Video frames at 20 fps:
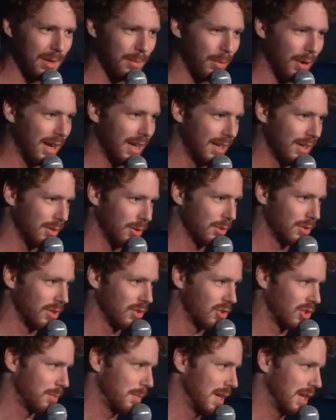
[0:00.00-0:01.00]
brain, or is it
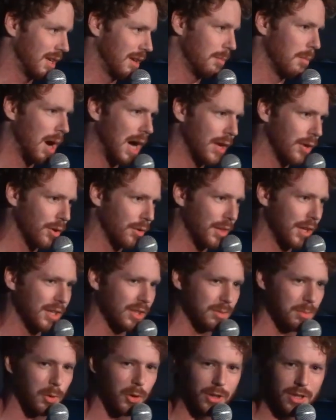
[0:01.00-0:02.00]
just making minor
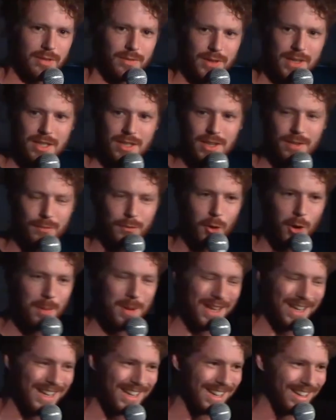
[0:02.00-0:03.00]
things more convenient for
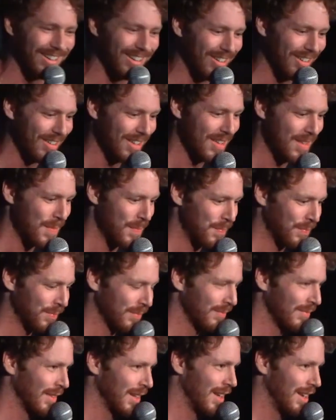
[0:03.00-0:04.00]
me?
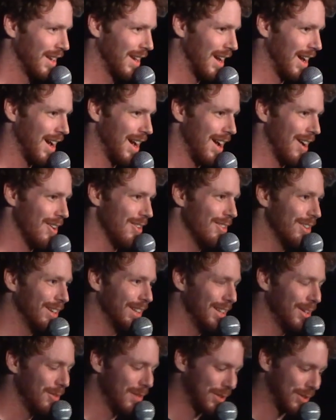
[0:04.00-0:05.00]
I
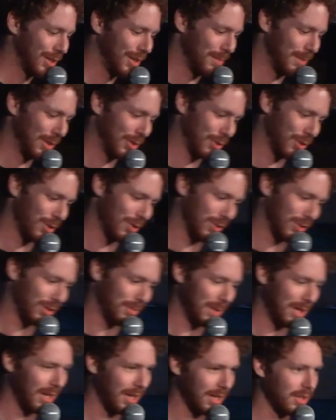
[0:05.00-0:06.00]
really wish it had been true, and she'd
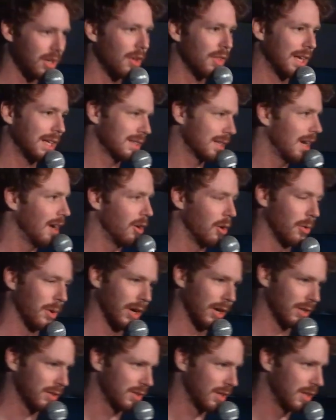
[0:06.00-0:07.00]
be like, no, that's how it
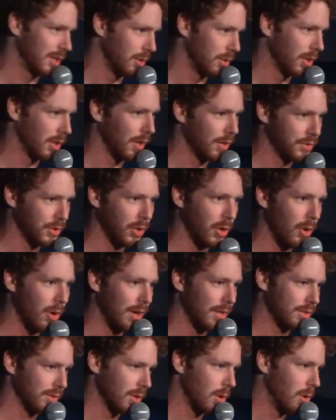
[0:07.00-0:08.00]
works. Like, you could also go
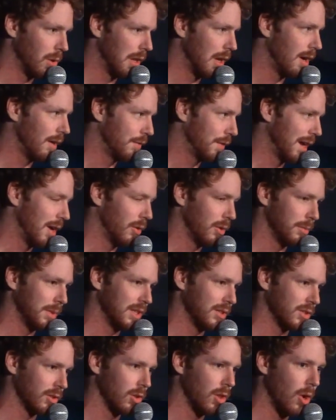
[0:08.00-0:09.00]
on Zoloft. That one
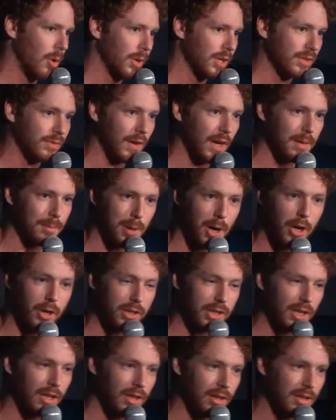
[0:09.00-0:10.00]
means you'll always find
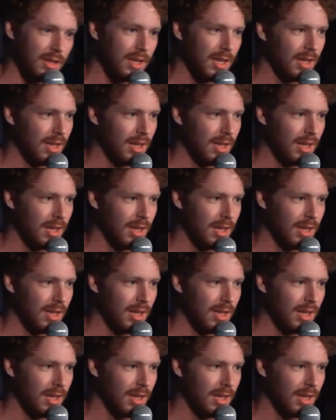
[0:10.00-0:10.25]
parking.